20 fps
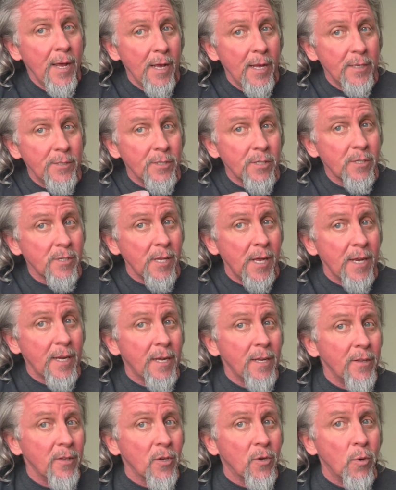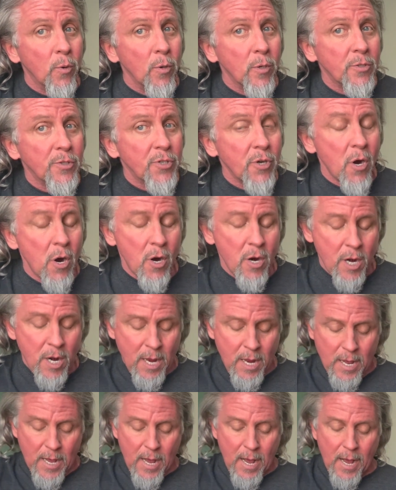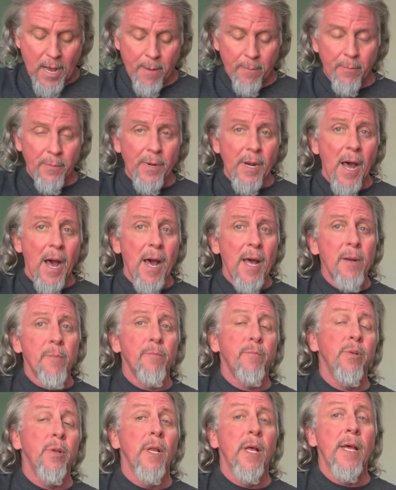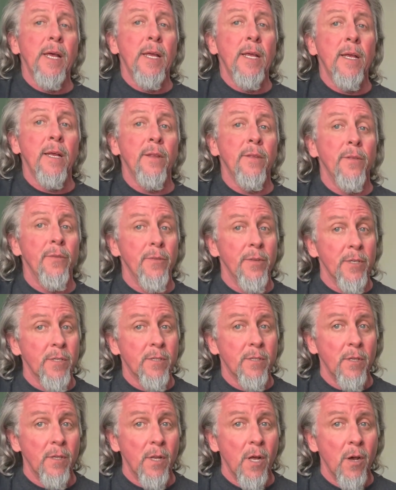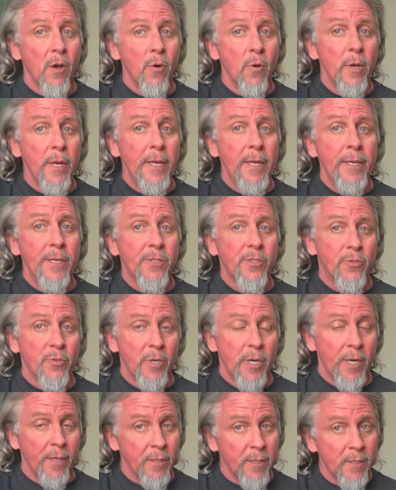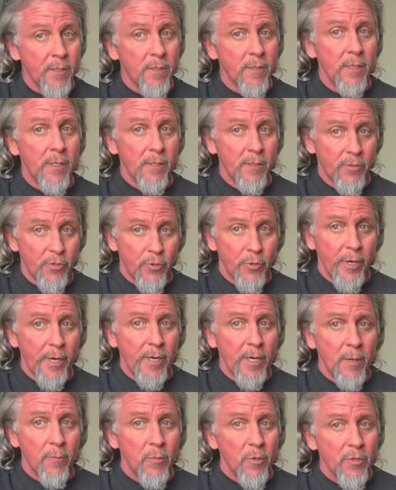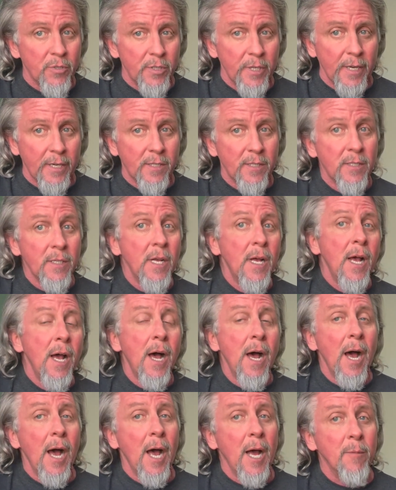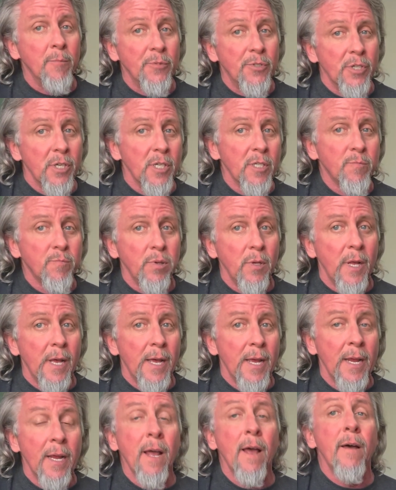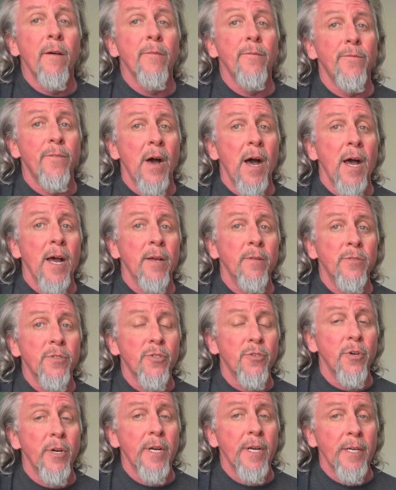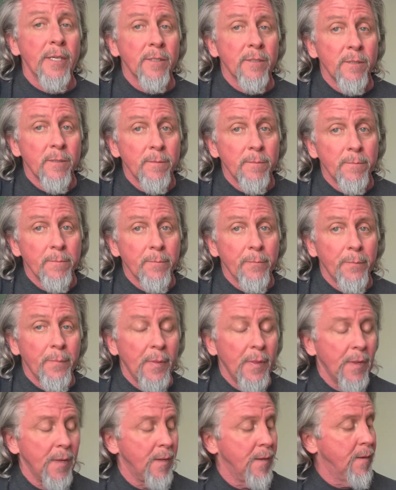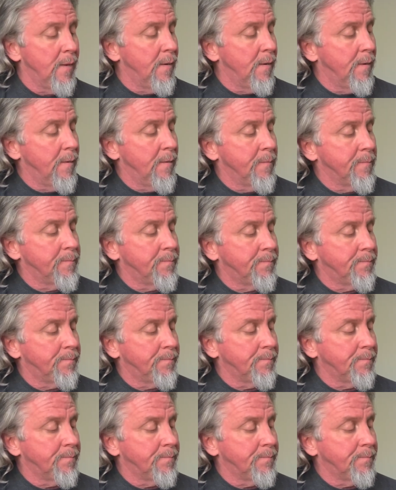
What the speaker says: Just like in the chord chart, I'm not playing this low E string, this string number 6. I'm just playing 5 strings. And